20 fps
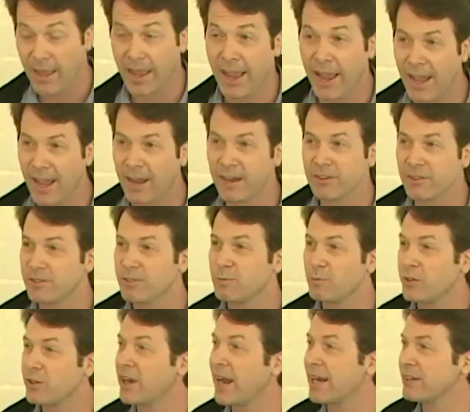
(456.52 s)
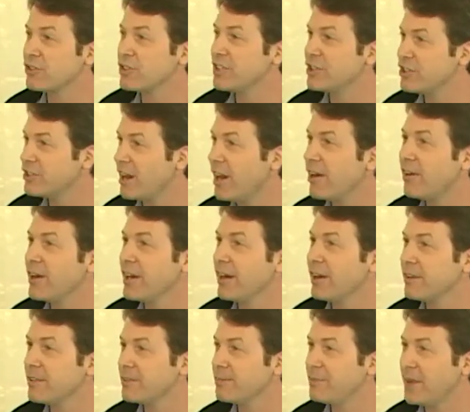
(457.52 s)
And we're actually
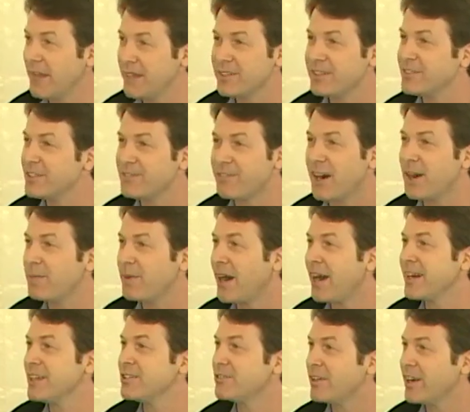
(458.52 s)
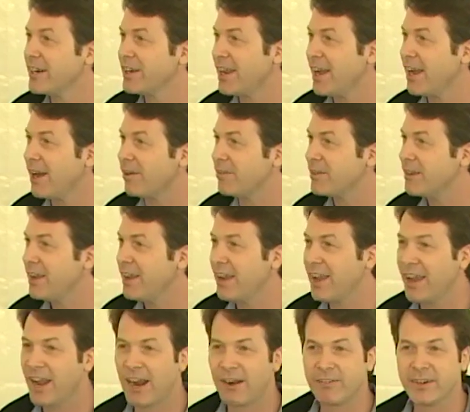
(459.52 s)
sharing pieces of our bodies right now.
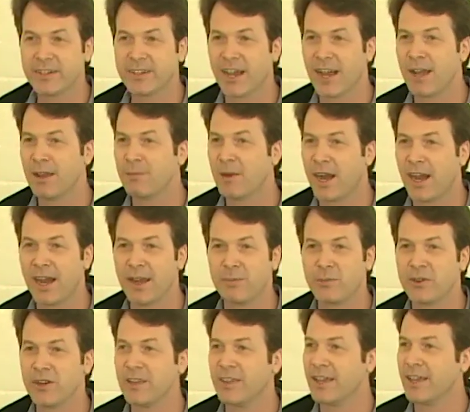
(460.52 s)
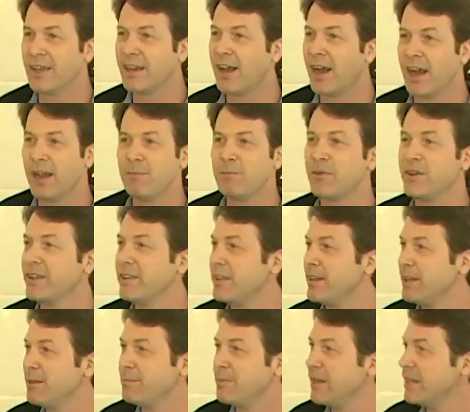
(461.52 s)
Every time I breathe in, I'm
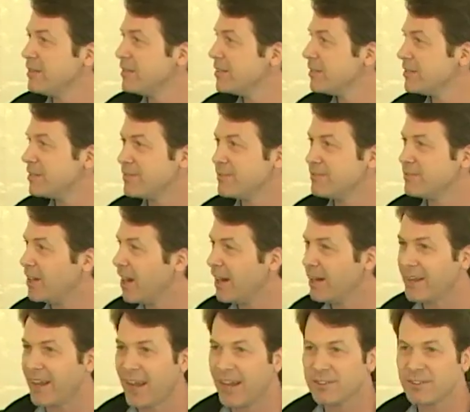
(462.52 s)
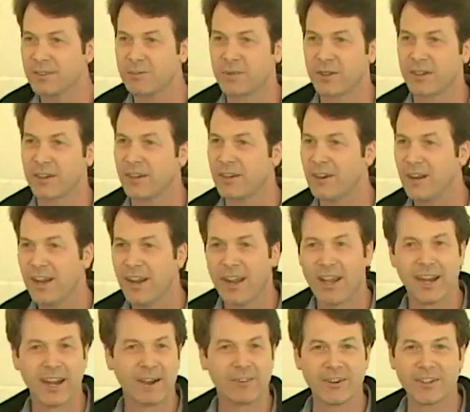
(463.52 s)
breathing in pieces of John Katzenberg.
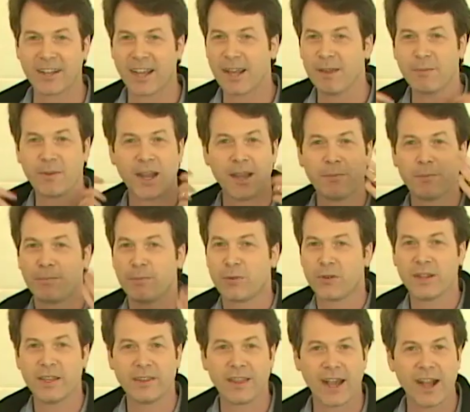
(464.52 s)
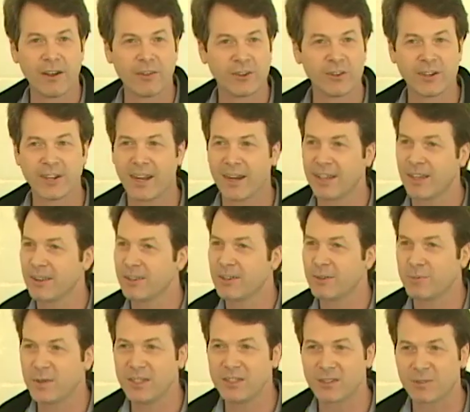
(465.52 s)
And every time I breathe out, you're getting a
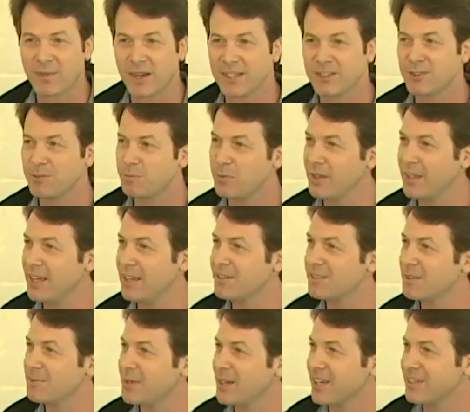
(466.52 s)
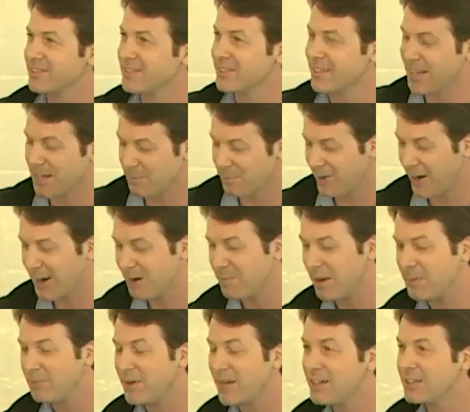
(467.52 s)
little piece of my spleen. Somebody else is getting part of
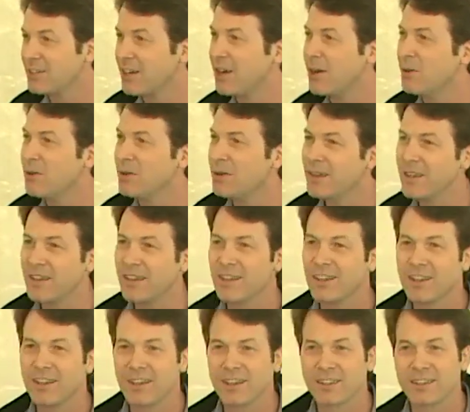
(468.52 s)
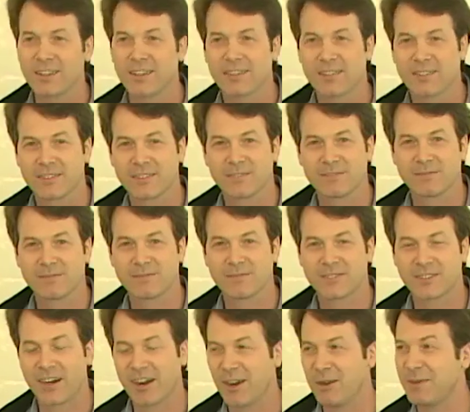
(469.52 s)
my big toe.
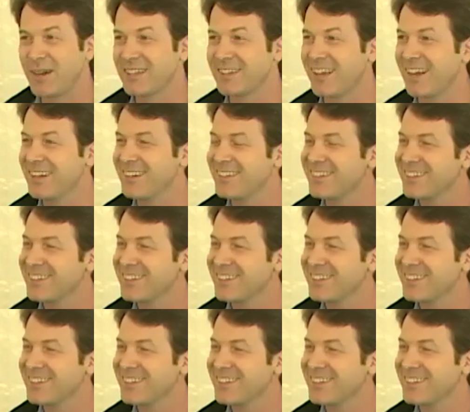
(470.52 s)
Sorry about that.